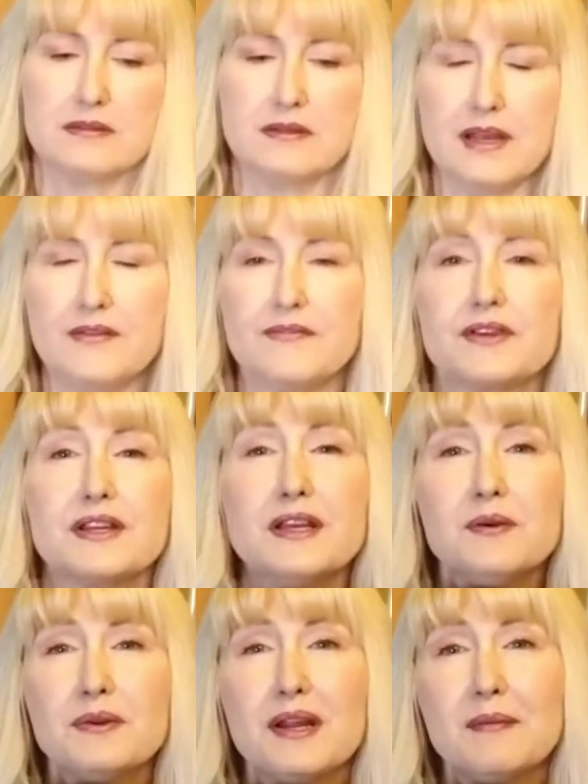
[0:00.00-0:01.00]
I
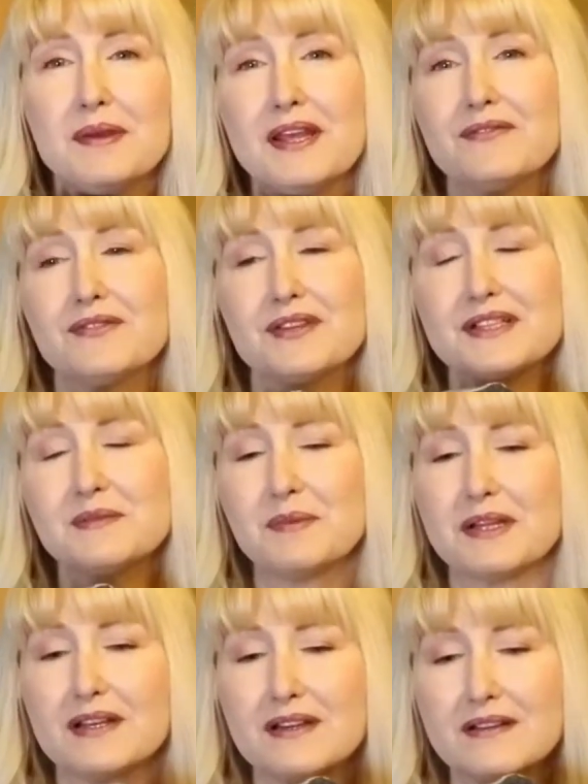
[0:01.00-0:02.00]
forget what I paid for this,
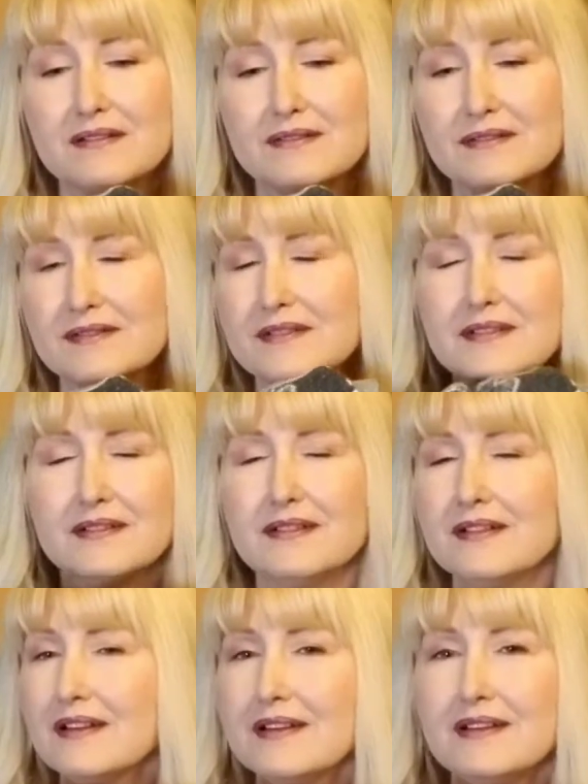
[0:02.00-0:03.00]
but
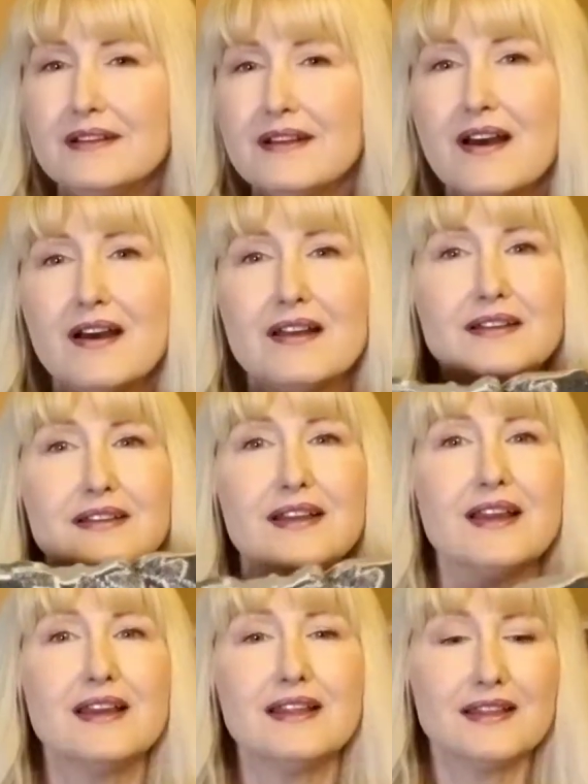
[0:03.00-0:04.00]
not
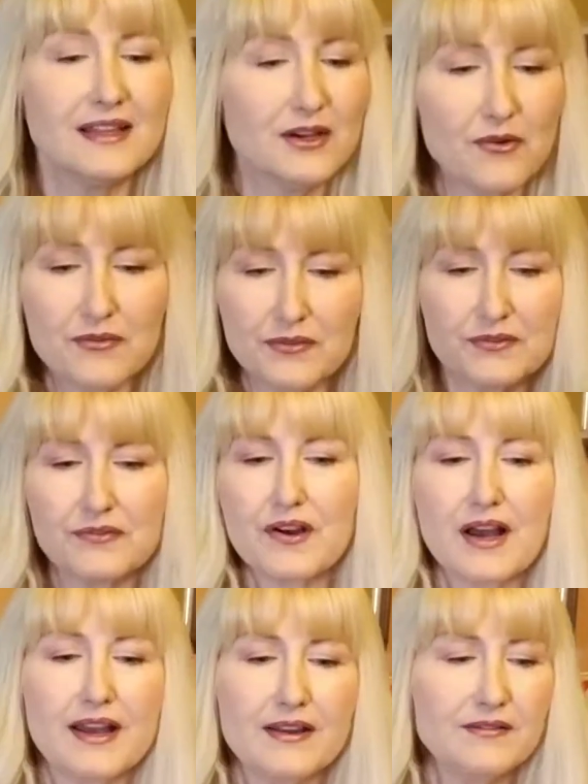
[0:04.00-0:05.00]
anything over
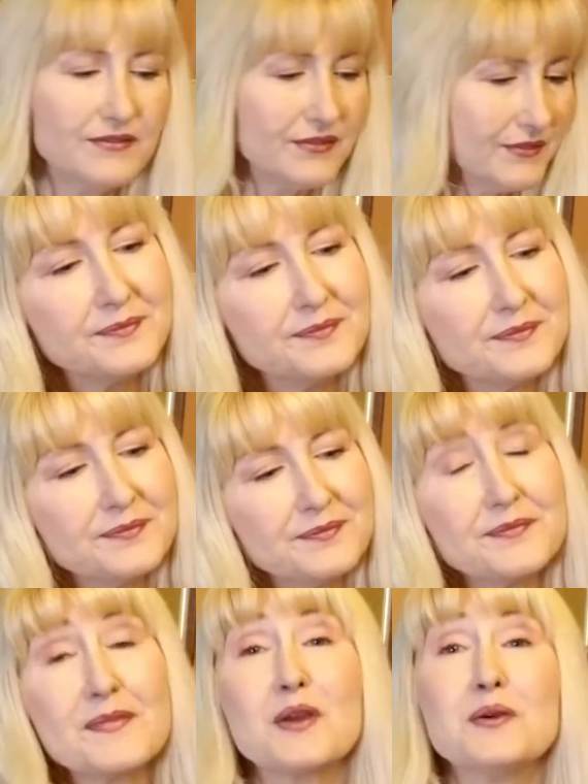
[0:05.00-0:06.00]
five.
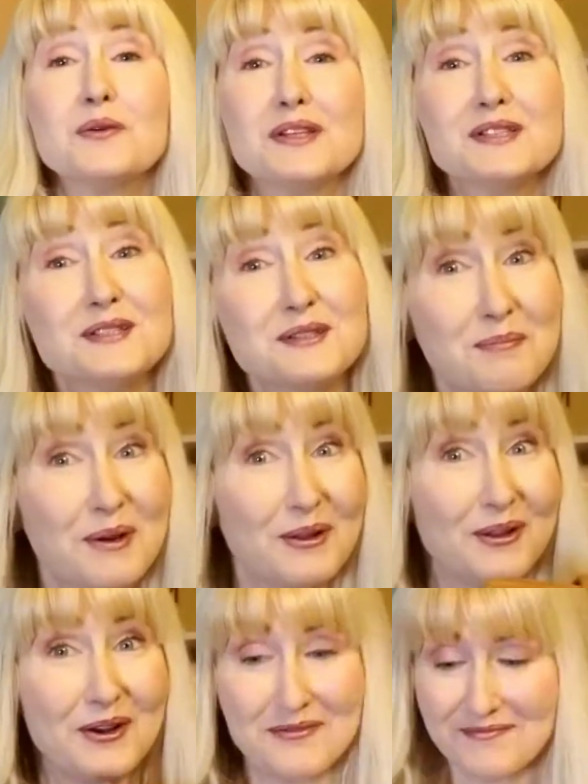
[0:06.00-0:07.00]
Oh, this is a
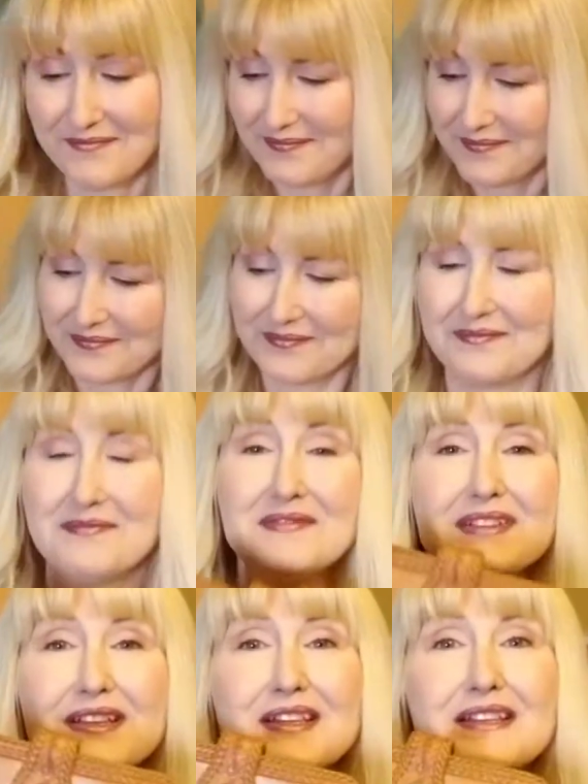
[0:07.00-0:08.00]
bolo,
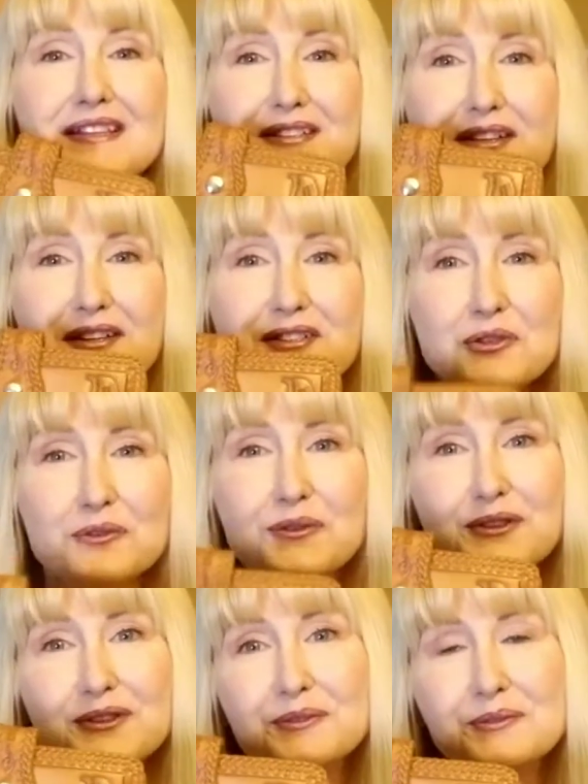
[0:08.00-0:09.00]
a
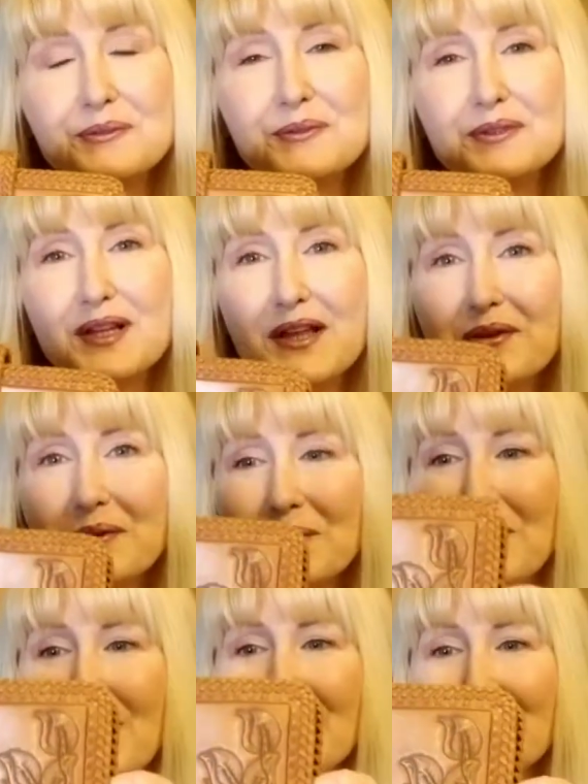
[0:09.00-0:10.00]
tooled leather
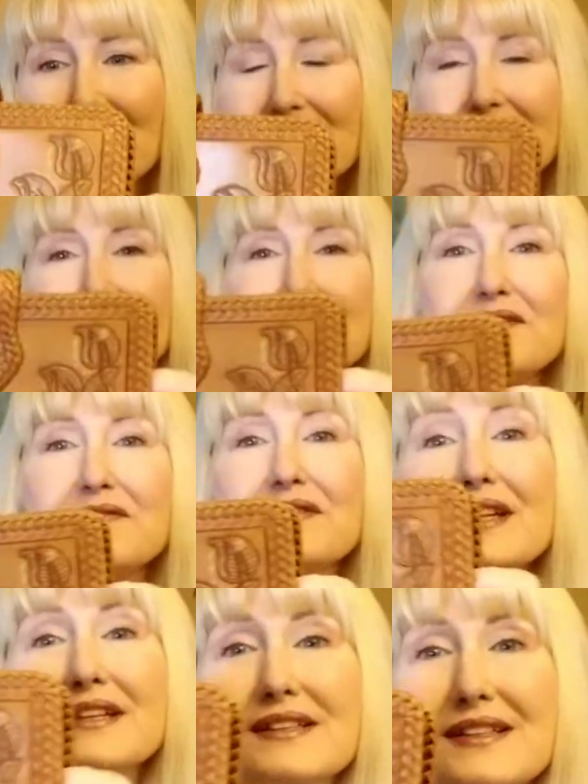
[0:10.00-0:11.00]
wallet. This is a
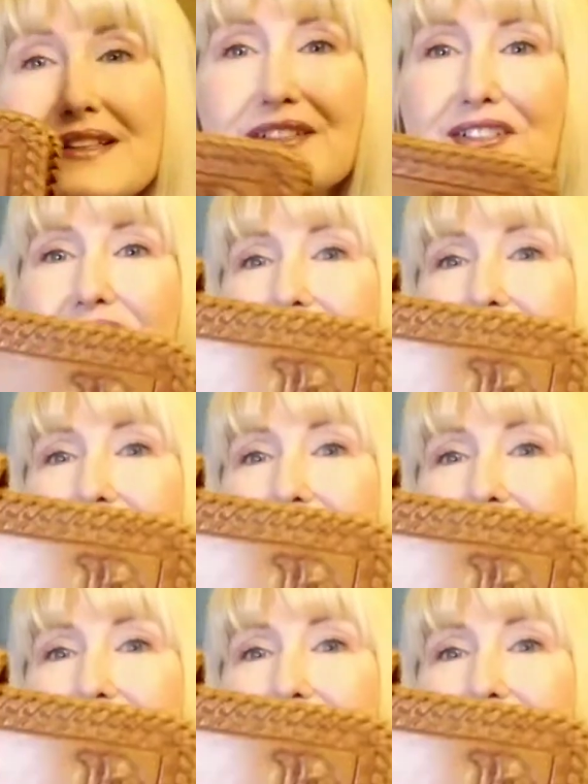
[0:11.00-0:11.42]
vintage